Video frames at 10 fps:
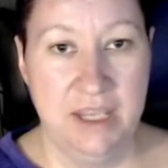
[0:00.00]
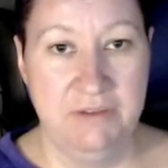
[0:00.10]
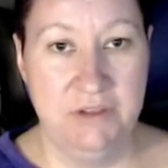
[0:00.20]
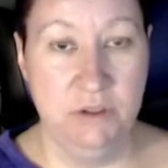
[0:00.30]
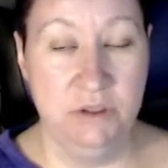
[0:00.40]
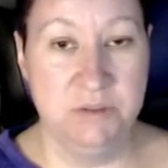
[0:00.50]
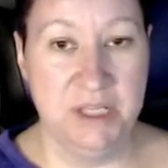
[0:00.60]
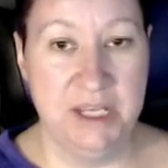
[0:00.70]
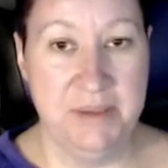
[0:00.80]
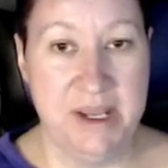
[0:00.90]
if you use
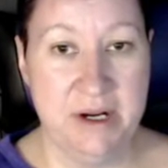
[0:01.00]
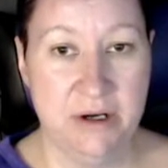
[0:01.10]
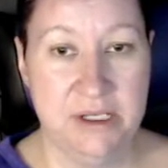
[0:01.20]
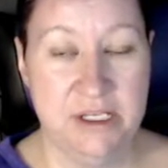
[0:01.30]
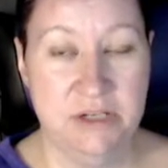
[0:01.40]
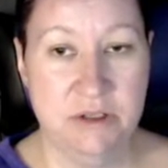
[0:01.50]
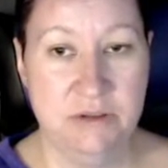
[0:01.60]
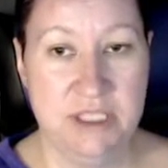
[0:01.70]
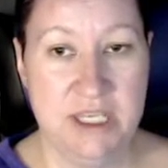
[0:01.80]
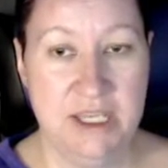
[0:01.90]
Playmaker and you
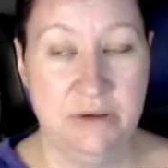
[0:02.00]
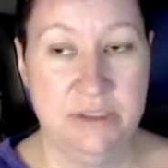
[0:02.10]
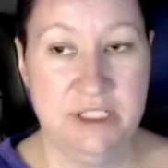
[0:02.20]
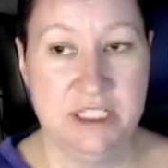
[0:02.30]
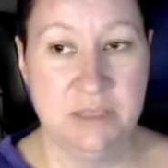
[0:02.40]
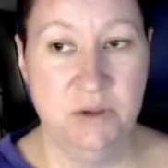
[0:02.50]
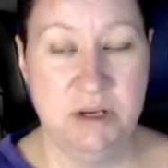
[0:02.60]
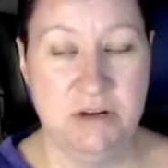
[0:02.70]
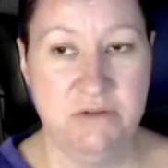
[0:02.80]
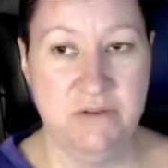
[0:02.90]
use the ecosystem,
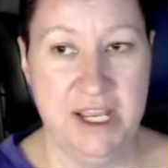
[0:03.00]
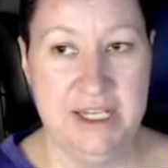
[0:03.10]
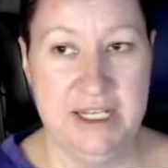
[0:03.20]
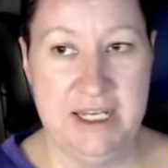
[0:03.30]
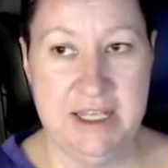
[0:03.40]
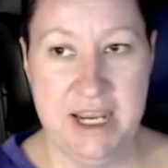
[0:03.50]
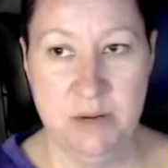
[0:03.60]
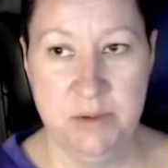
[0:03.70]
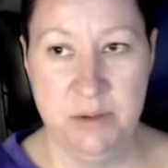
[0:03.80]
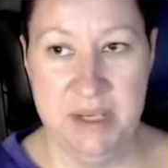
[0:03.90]
you can find it in
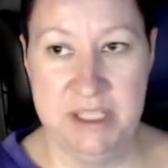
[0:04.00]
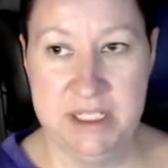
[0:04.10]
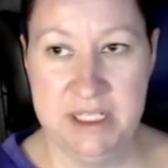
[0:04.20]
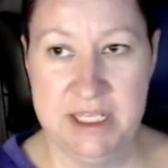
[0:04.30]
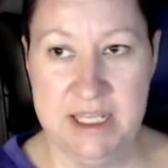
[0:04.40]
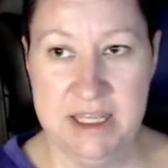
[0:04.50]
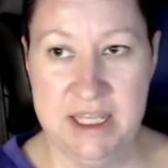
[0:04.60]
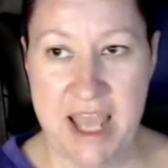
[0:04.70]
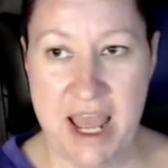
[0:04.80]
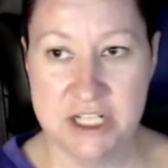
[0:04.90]
there. But basically
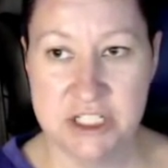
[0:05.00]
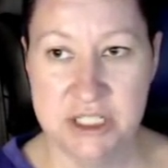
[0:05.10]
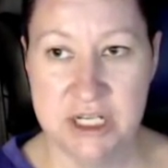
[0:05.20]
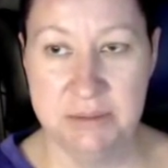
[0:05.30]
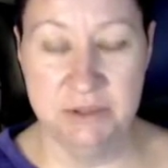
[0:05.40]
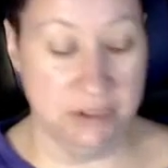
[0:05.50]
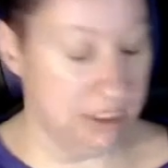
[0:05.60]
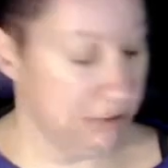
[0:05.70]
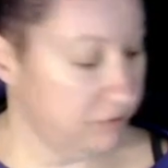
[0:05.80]
the action that I'm looking